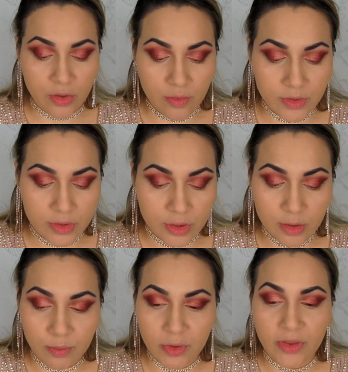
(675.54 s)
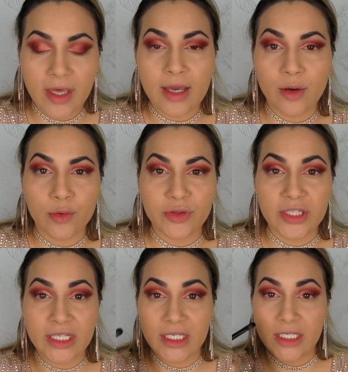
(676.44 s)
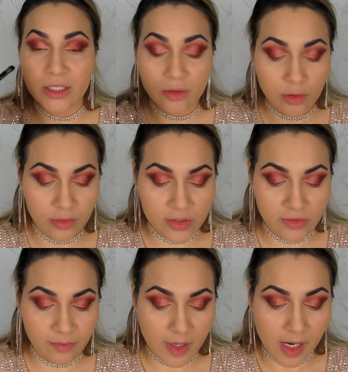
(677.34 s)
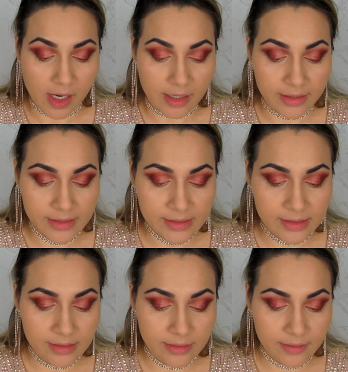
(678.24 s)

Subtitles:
going to put that on the inner corners of my eyes.